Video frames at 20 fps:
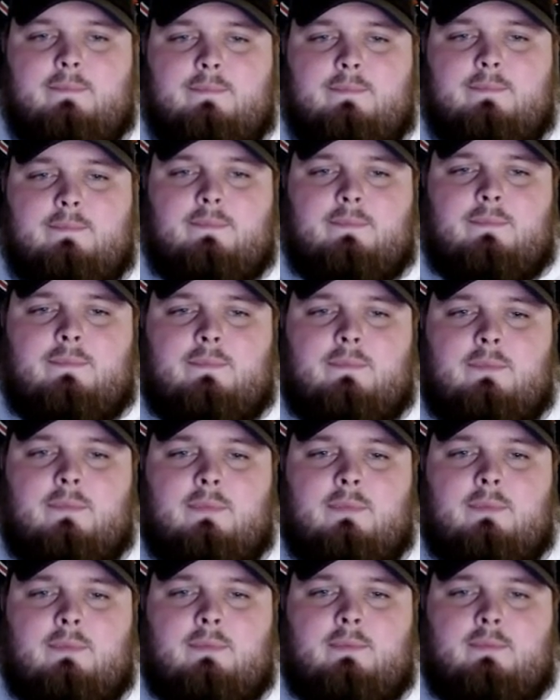
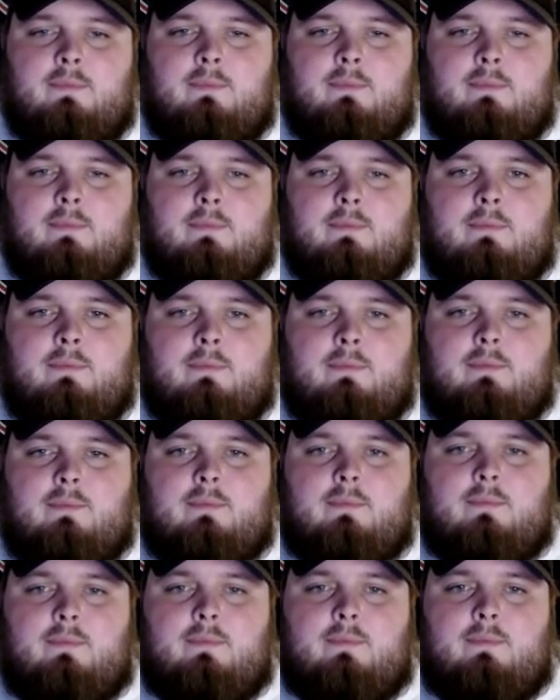
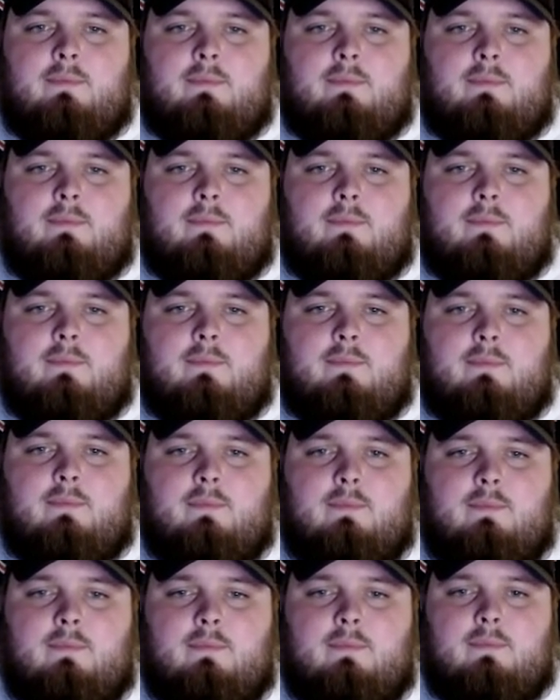
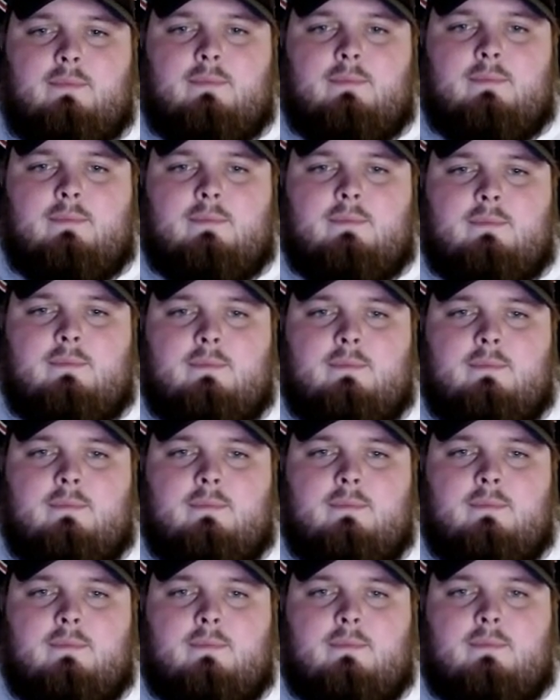
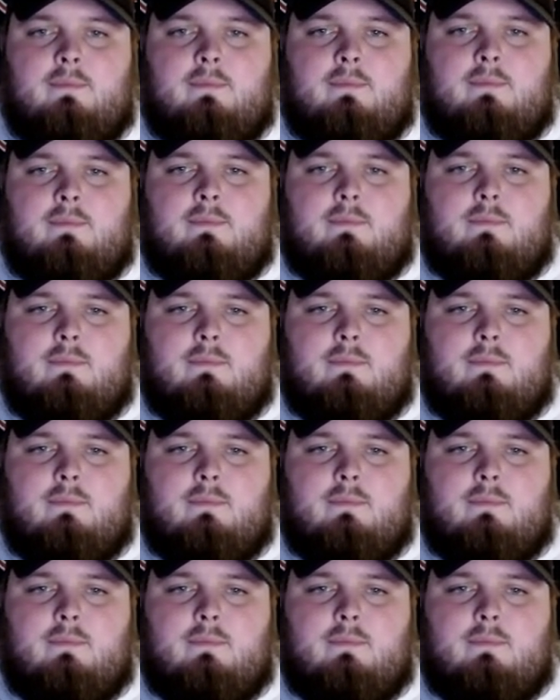(not speaking)